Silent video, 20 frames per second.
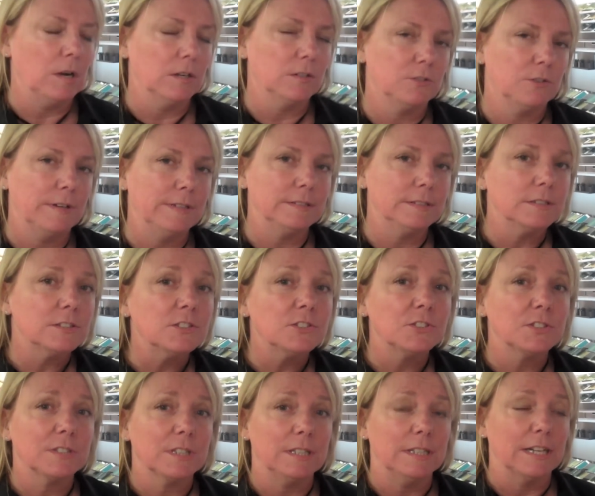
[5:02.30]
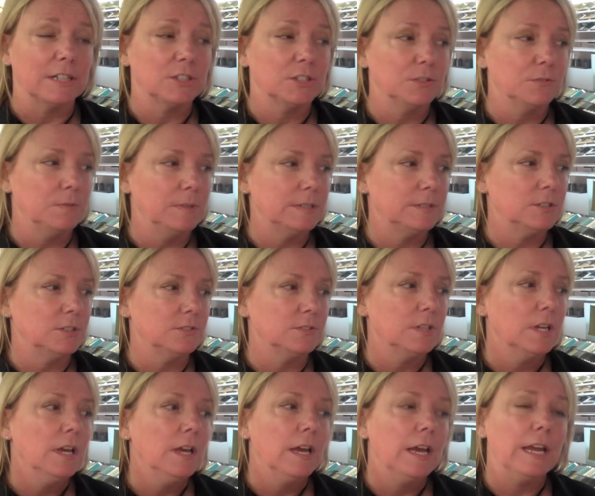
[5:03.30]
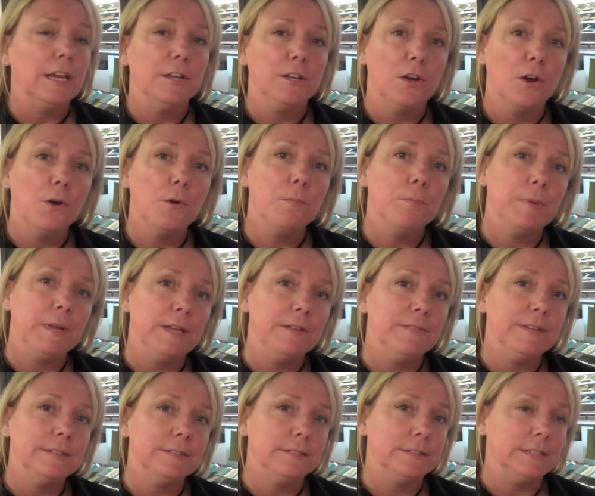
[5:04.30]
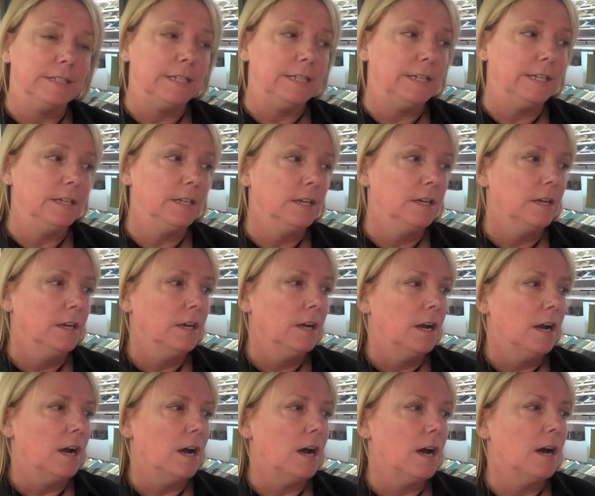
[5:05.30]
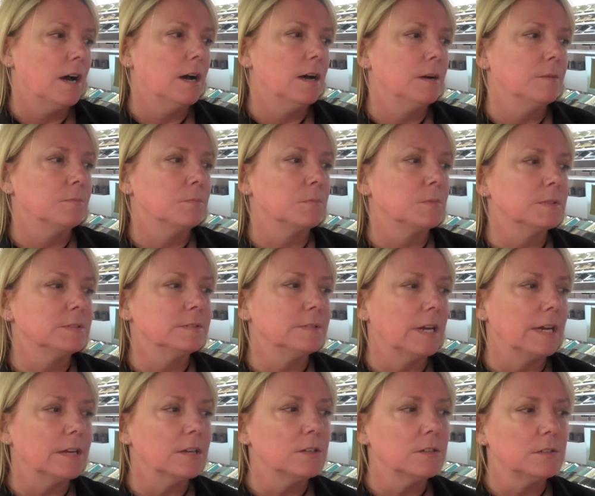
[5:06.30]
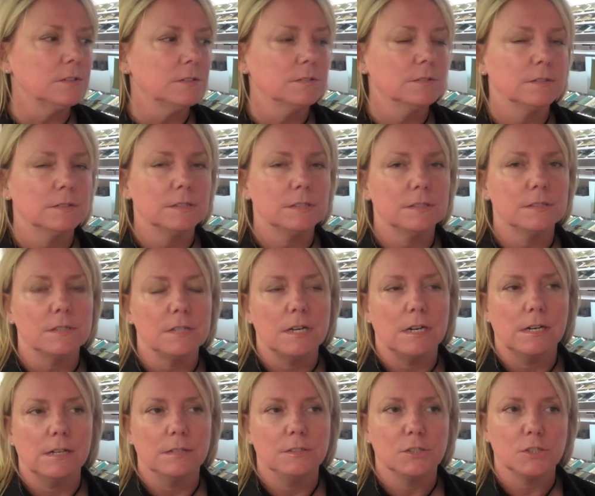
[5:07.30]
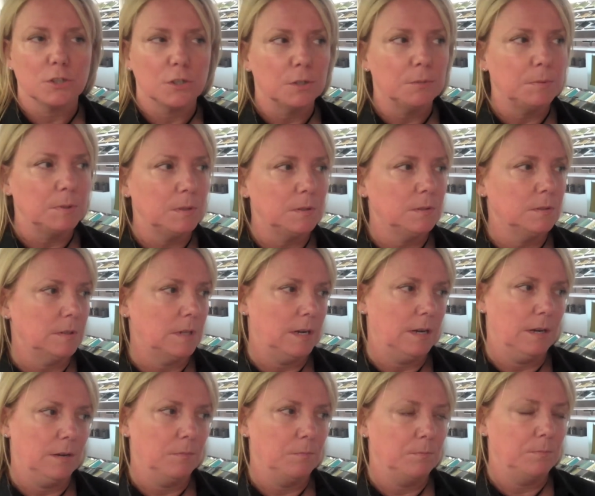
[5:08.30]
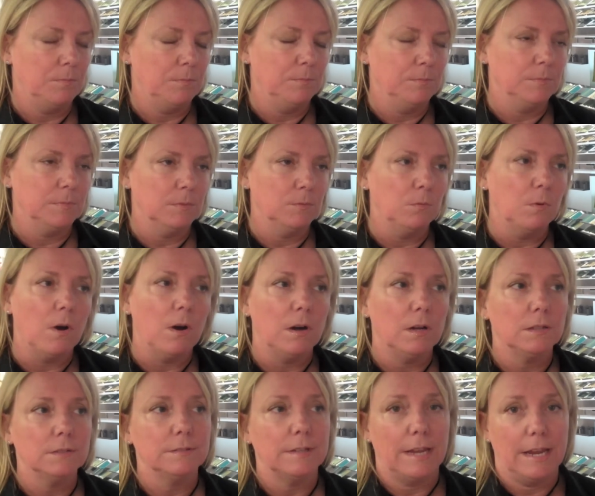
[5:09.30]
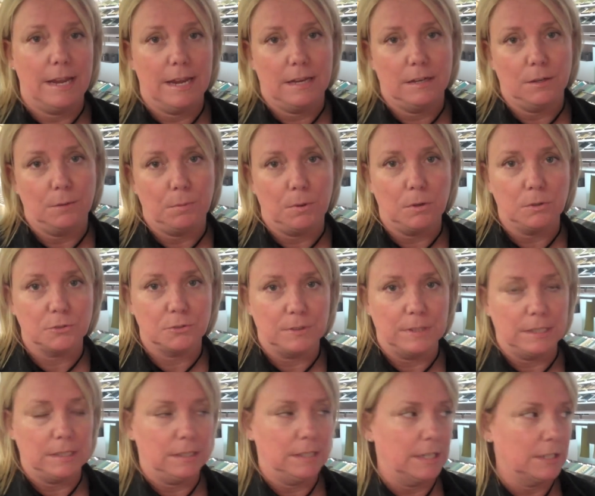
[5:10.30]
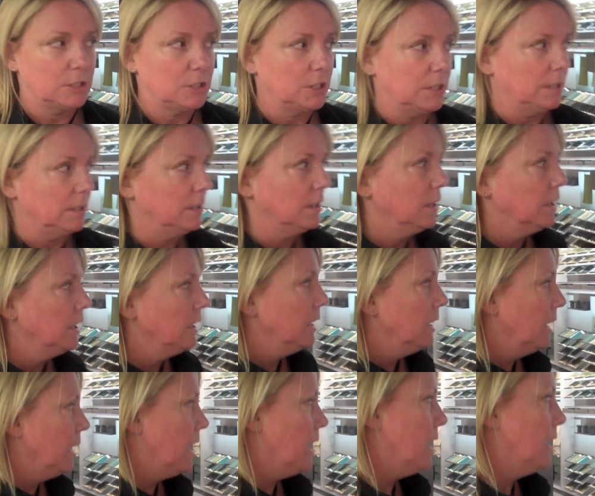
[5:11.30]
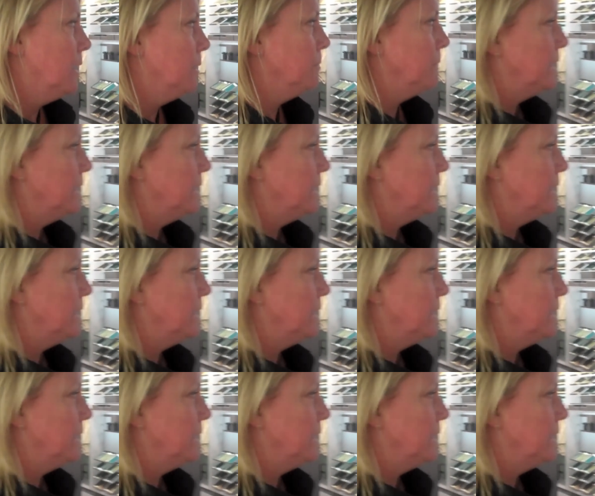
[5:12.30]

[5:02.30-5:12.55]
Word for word: our Transitions collection, which is a no PVC um, recycled uh, durable uh, walls and upholstery collection. Um,